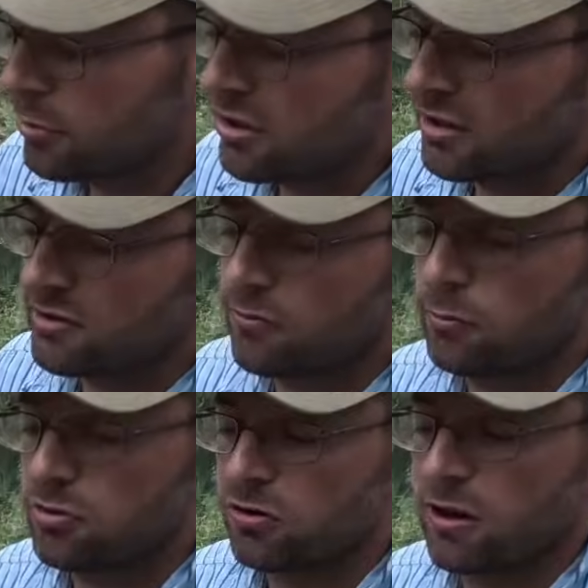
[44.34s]
protects it
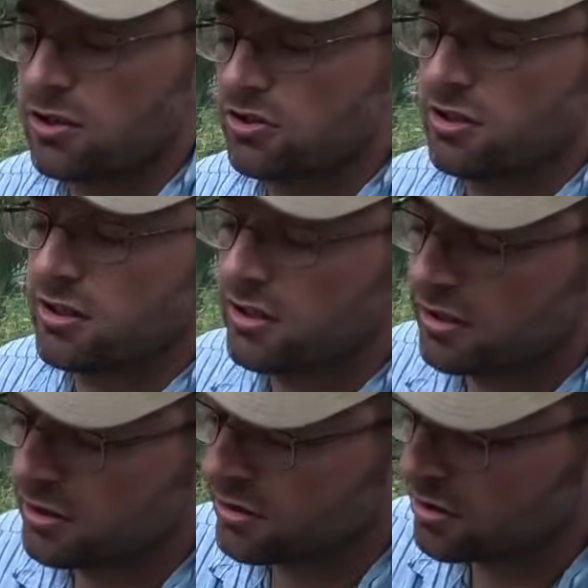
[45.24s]
from scratches and
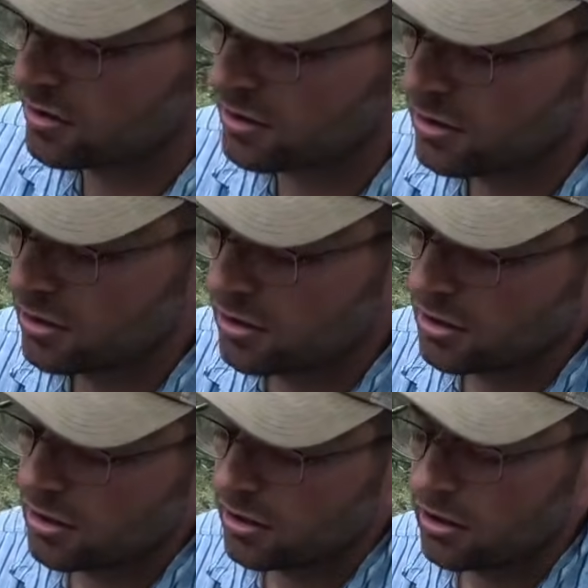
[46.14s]
dings.
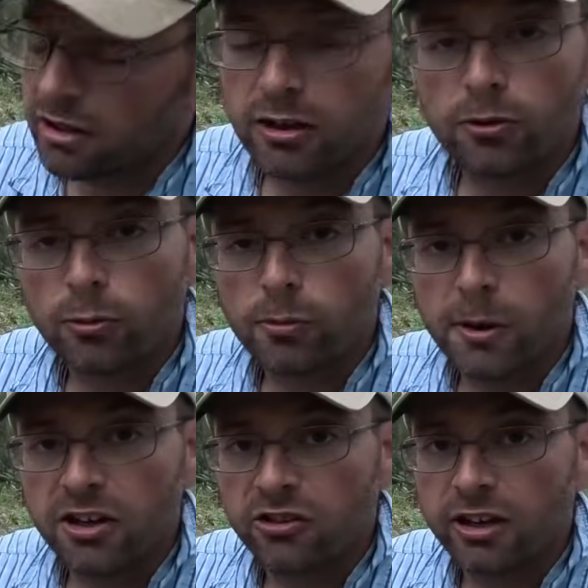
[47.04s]
And here's where the
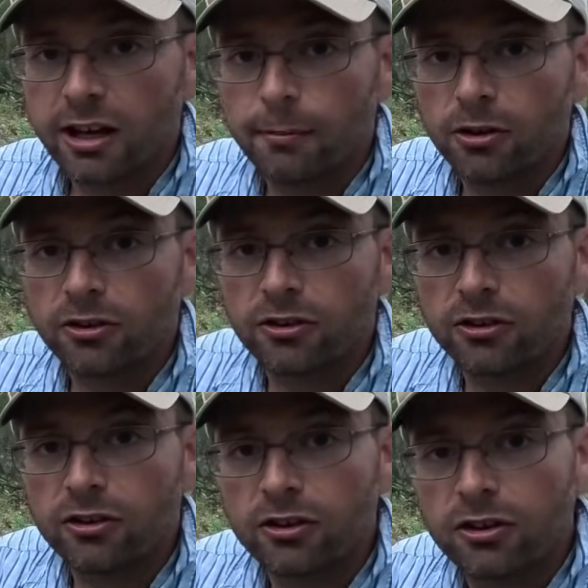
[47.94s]
magic
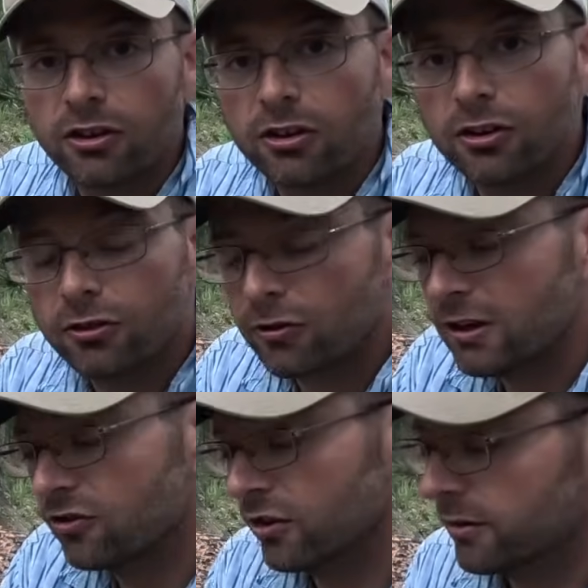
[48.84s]
happens.
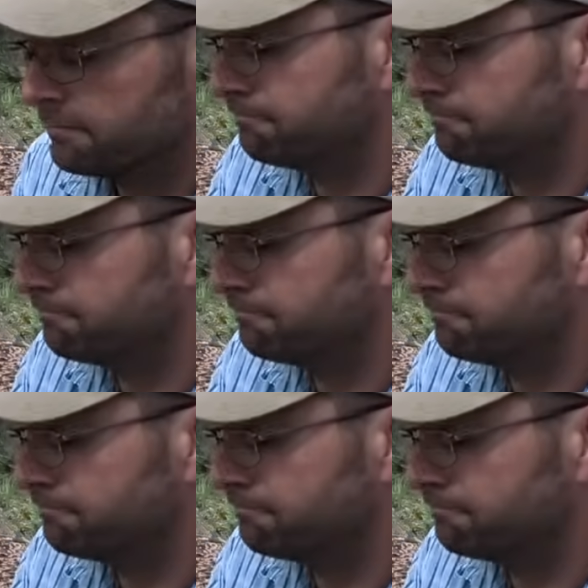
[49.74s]
Trangia.